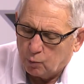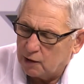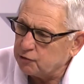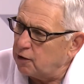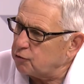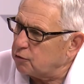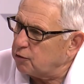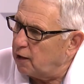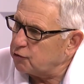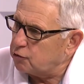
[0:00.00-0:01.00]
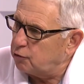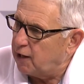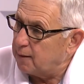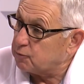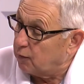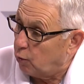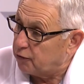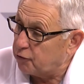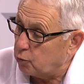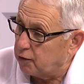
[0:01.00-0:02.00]
Westchester's lost 2 games. They've
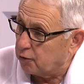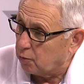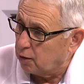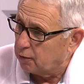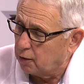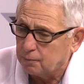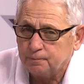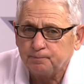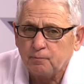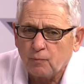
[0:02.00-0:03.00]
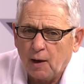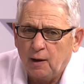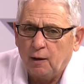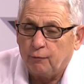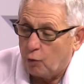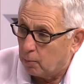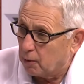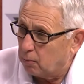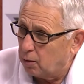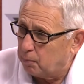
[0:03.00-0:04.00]
won 3 in a row, though.
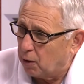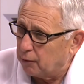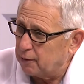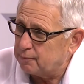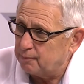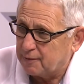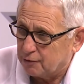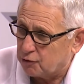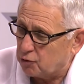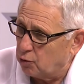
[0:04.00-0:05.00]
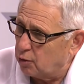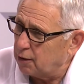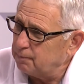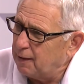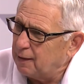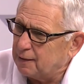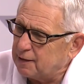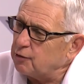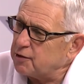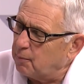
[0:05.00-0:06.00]
Formidable opponent, can score.
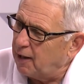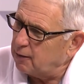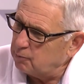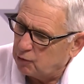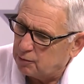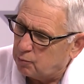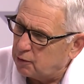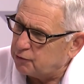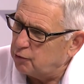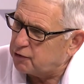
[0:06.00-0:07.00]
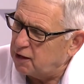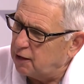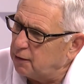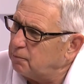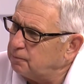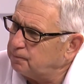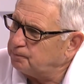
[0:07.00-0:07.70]
Tell us about them, what you see in them.